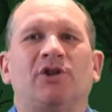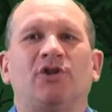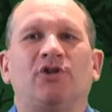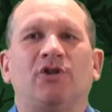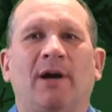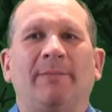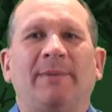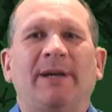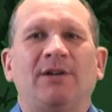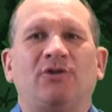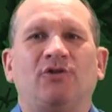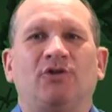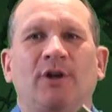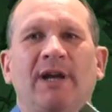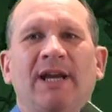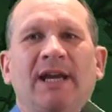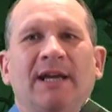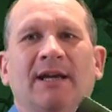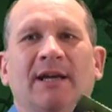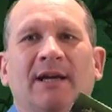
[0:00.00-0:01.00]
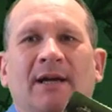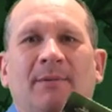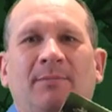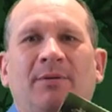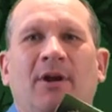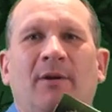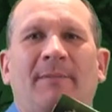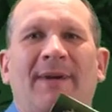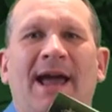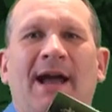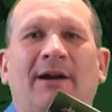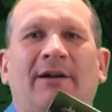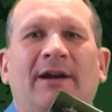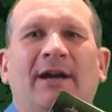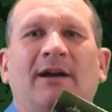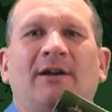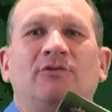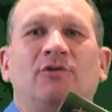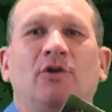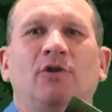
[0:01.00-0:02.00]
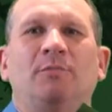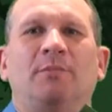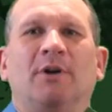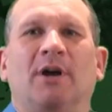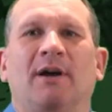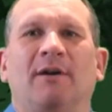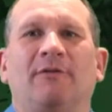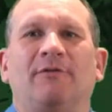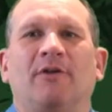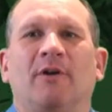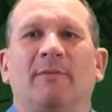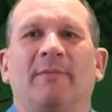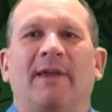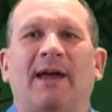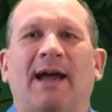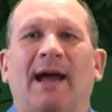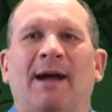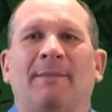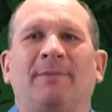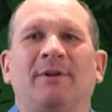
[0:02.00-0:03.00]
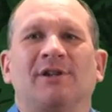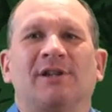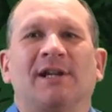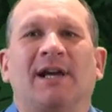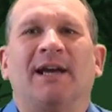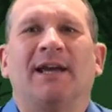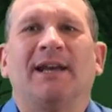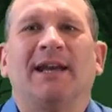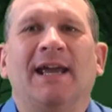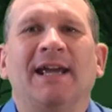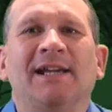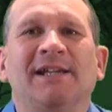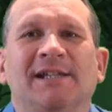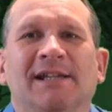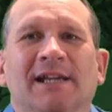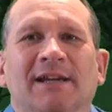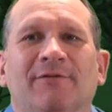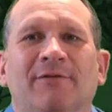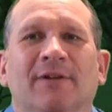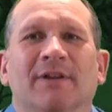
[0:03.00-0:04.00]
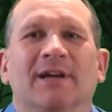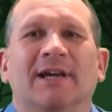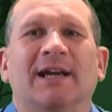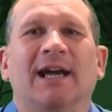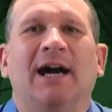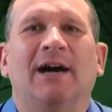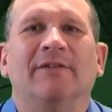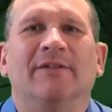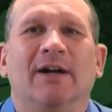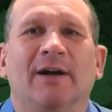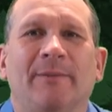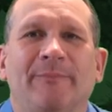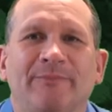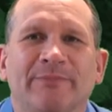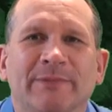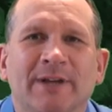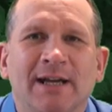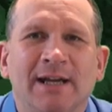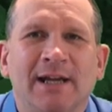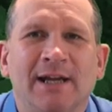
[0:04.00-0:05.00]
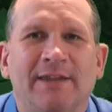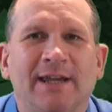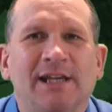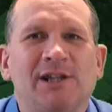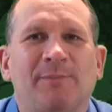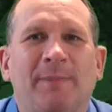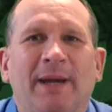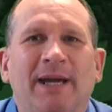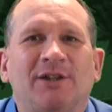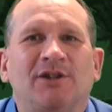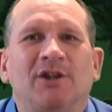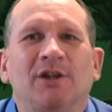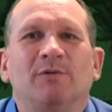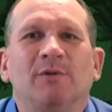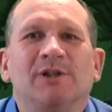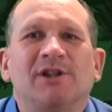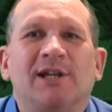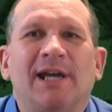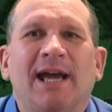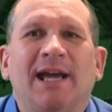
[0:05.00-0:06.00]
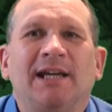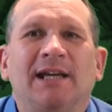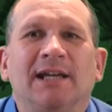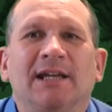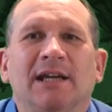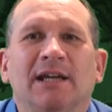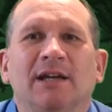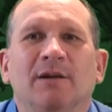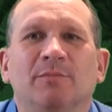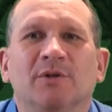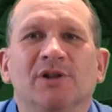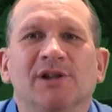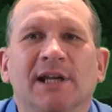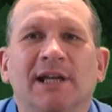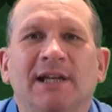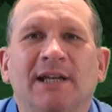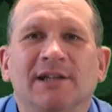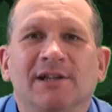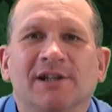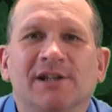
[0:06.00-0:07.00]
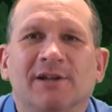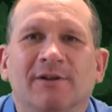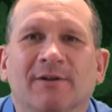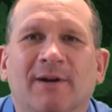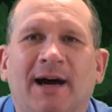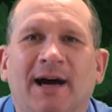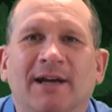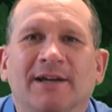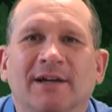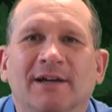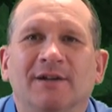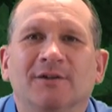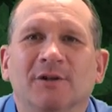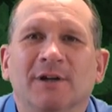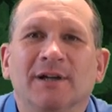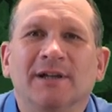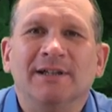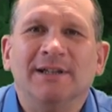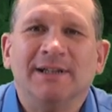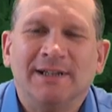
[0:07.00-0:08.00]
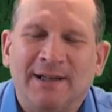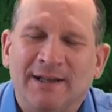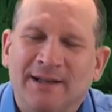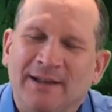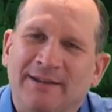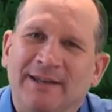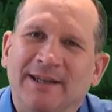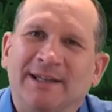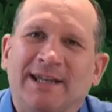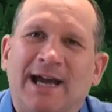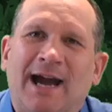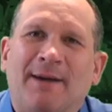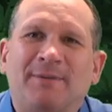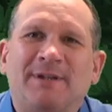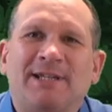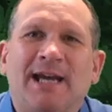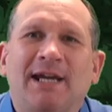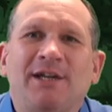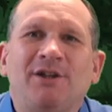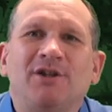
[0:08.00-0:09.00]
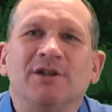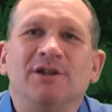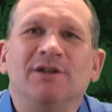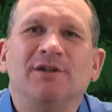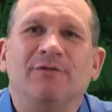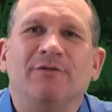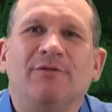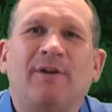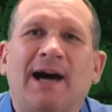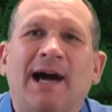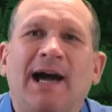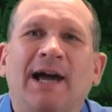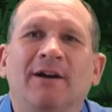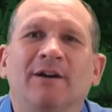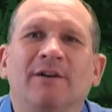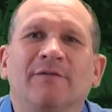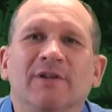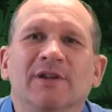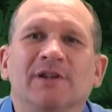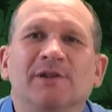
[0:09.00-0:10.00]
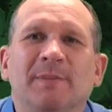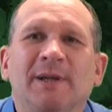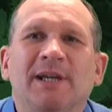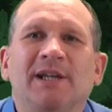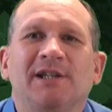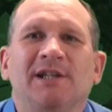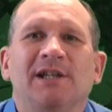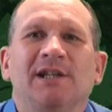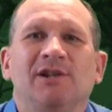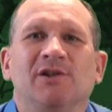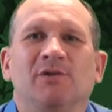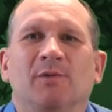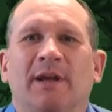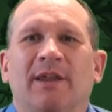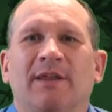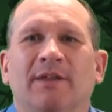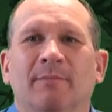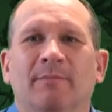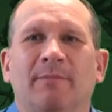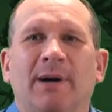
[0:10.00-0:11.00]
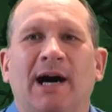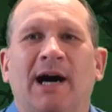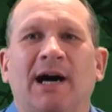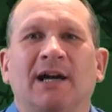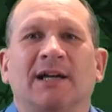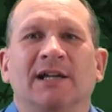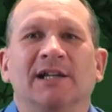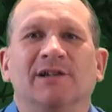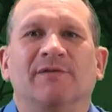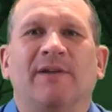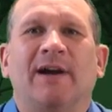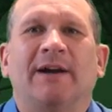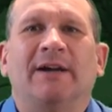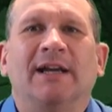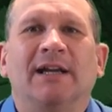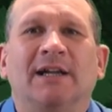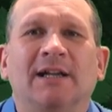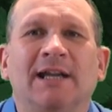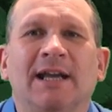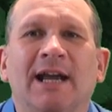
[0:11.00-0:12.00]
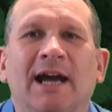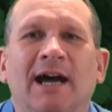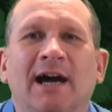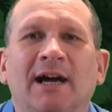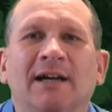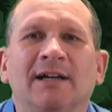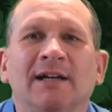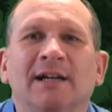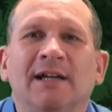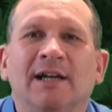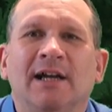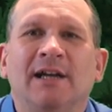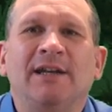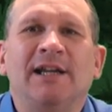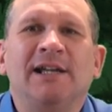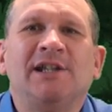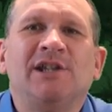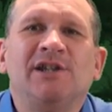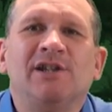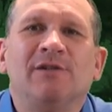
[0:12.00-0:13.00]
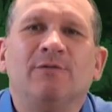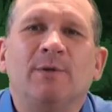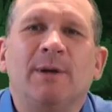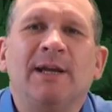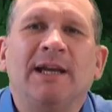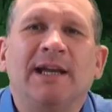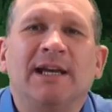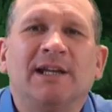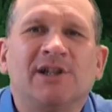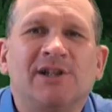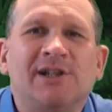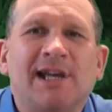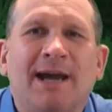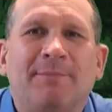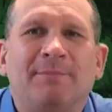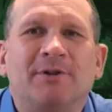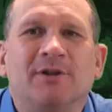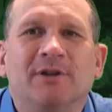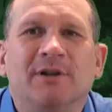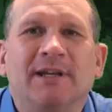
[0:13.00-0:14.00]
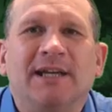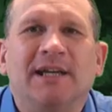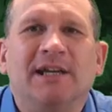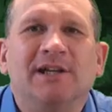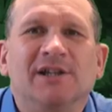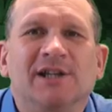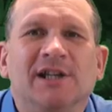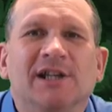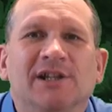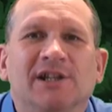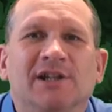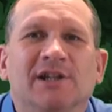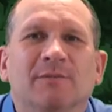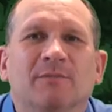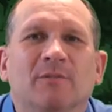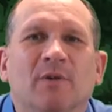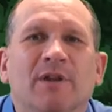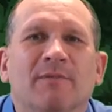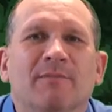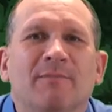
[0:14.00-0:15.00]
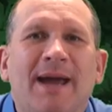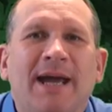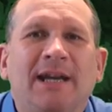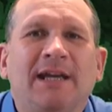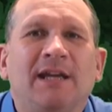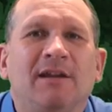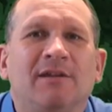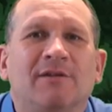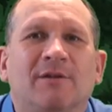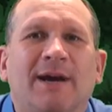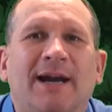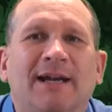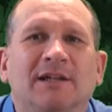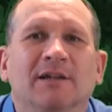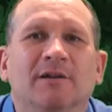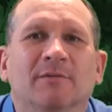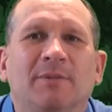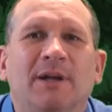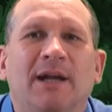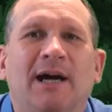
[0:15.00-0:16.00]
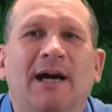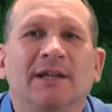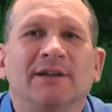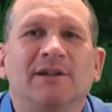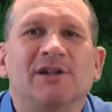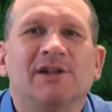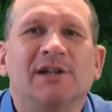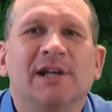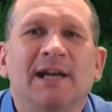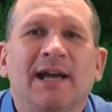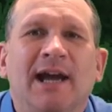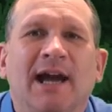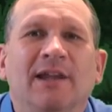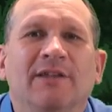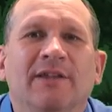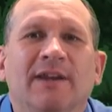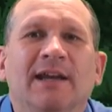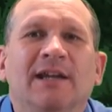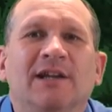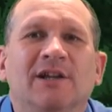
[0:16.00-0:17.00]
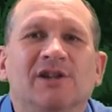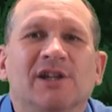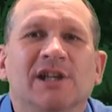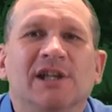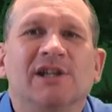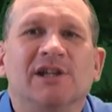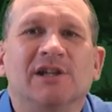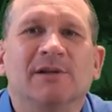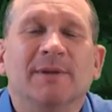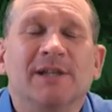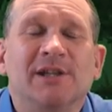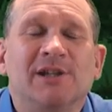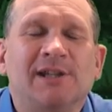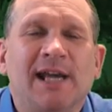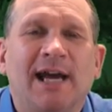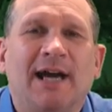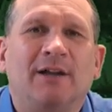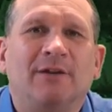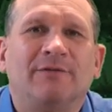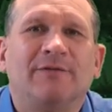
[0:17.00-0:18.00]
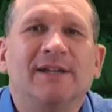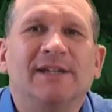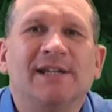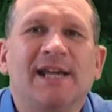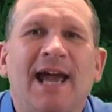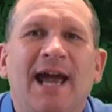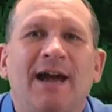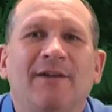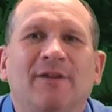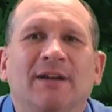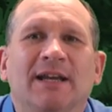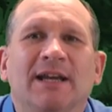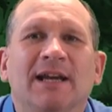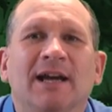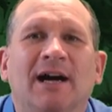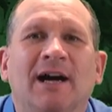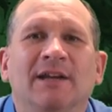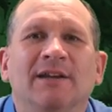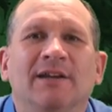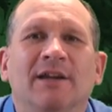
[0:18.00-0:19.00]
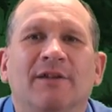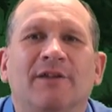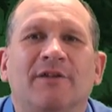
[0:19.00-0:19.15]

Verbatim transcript: a shrubby tree, Plumeria rubra, from the Apocynaceae for the cover. This picture was taken in the Brazilian Cerrado. The adaptation to fire of the species with the bark is very clear, and this is a really exceptional ecosystem with many threatened plants, and the ecosystem itself is heavily under